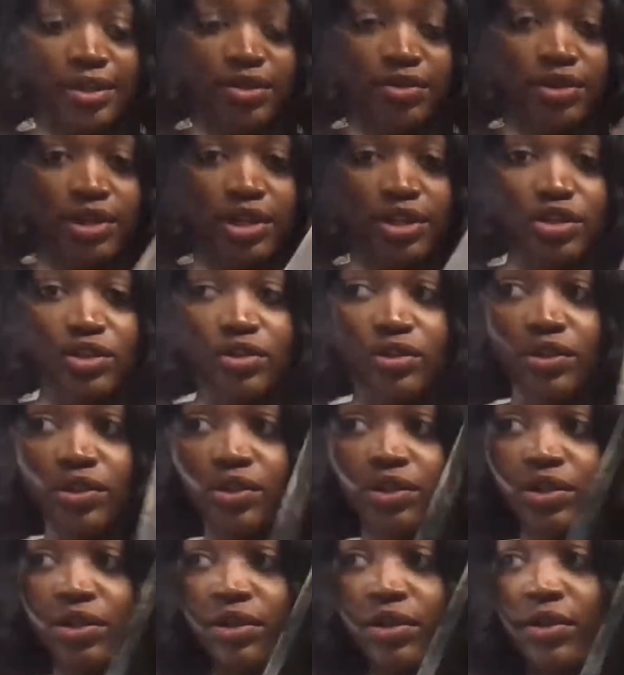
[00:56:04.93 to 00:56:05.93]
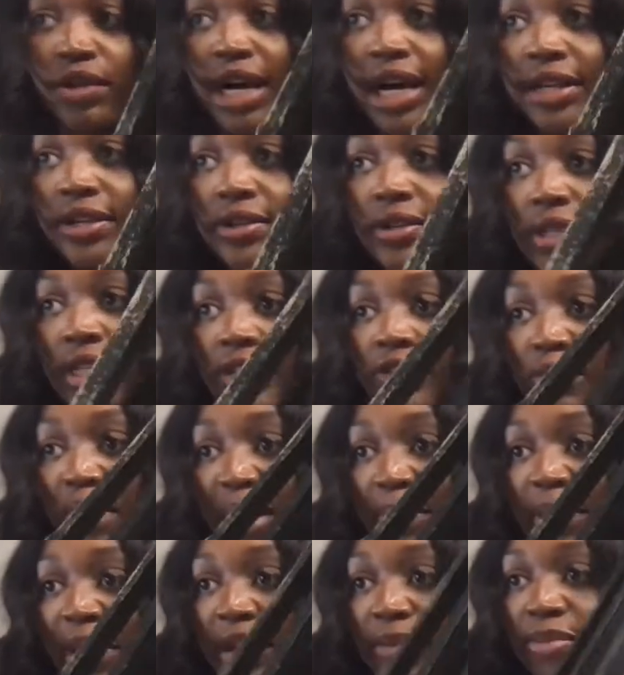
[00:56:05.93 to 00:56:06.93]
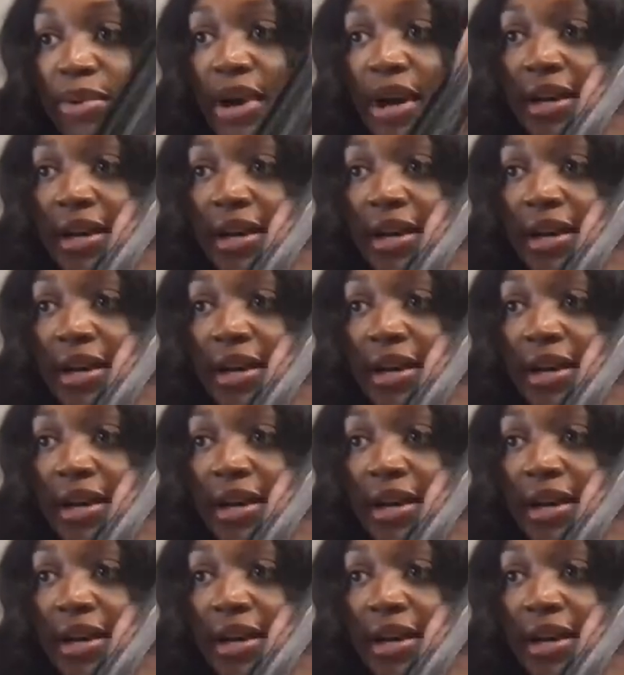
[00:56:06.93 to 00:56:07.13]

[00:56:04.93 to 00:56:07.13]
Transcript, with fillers: you can use too. I use these for my paint